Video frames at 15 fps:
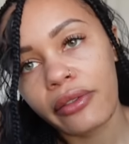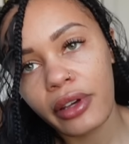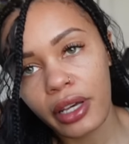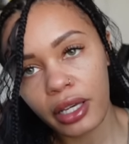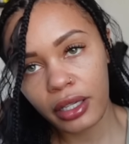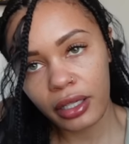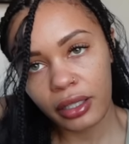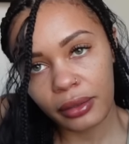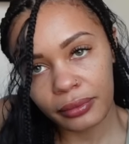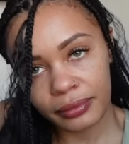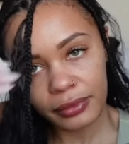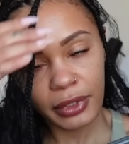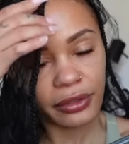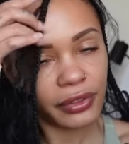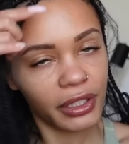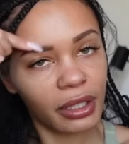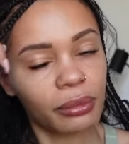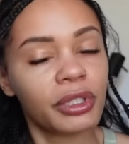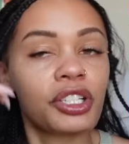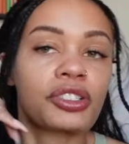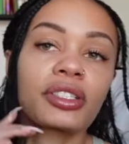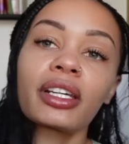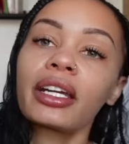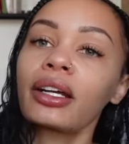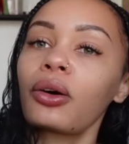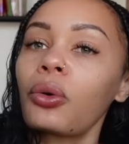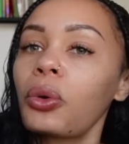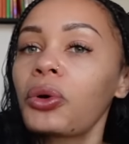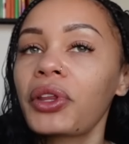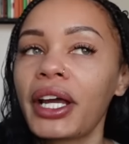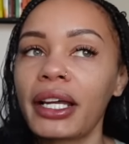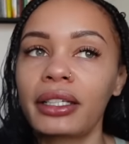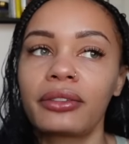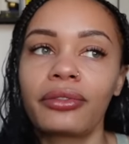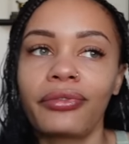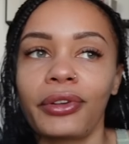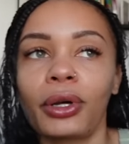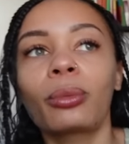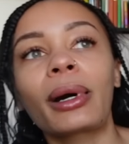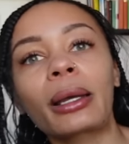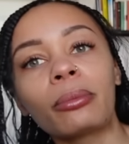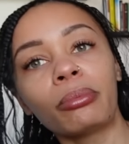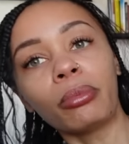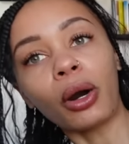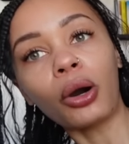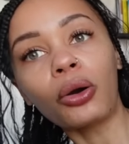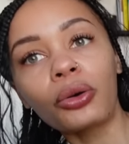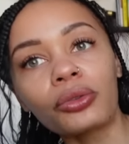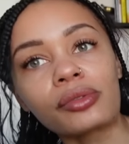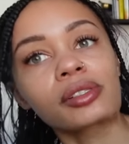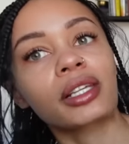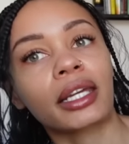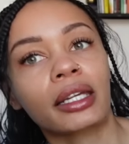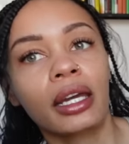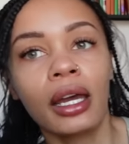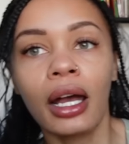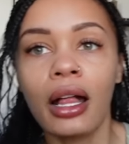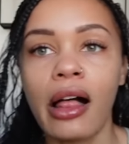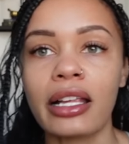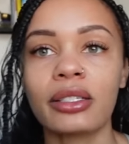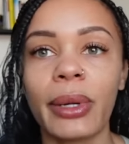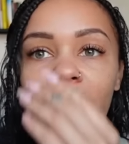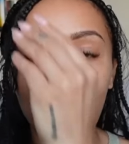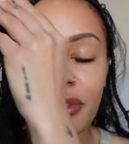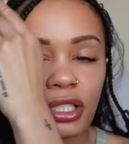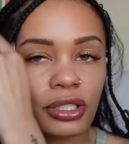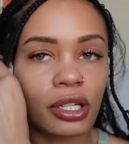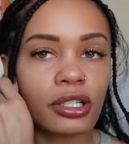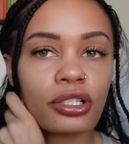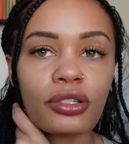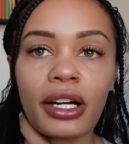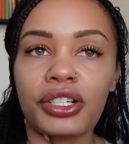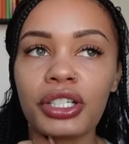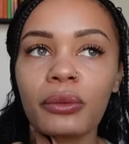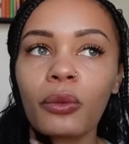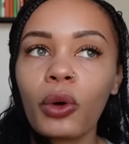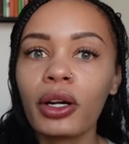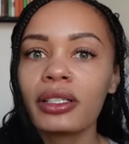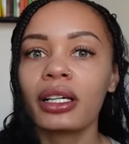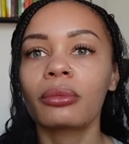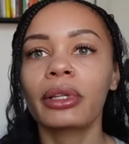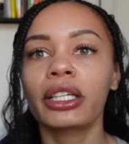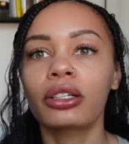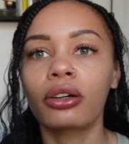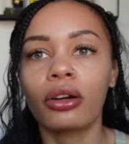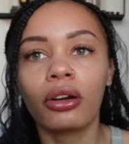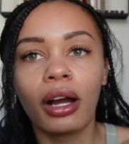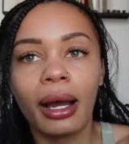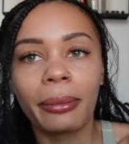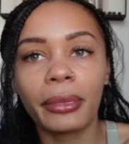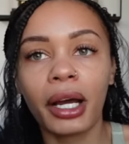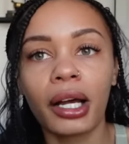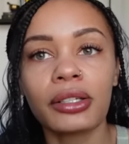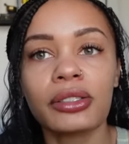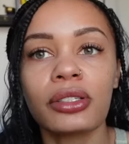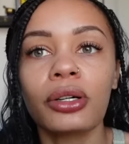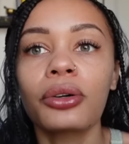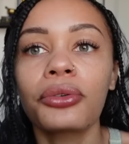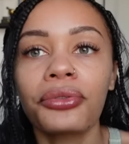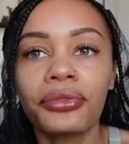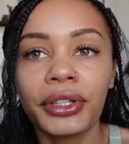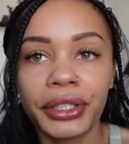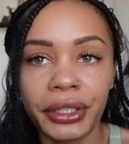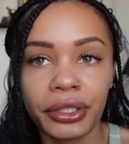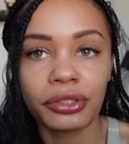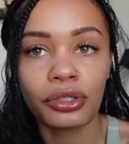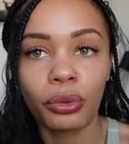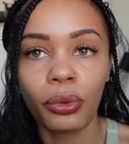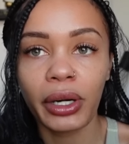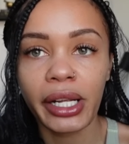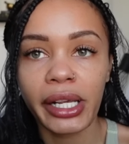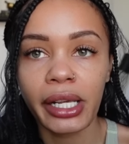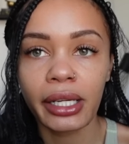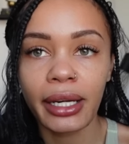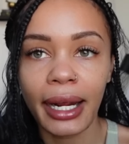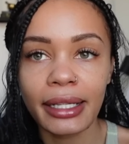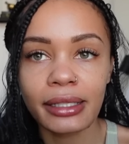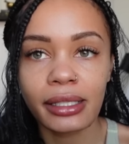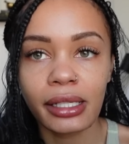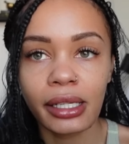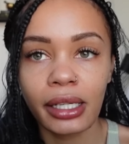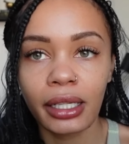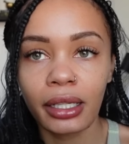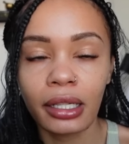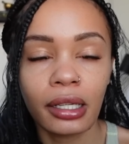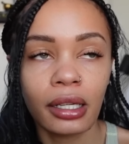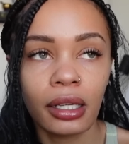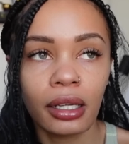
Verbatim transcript: I feel like I'm just getting old. Like I can feel my bones. Like that's why I have to start stretching more. So I'm like, girl, I'm not no freaking 20, 19,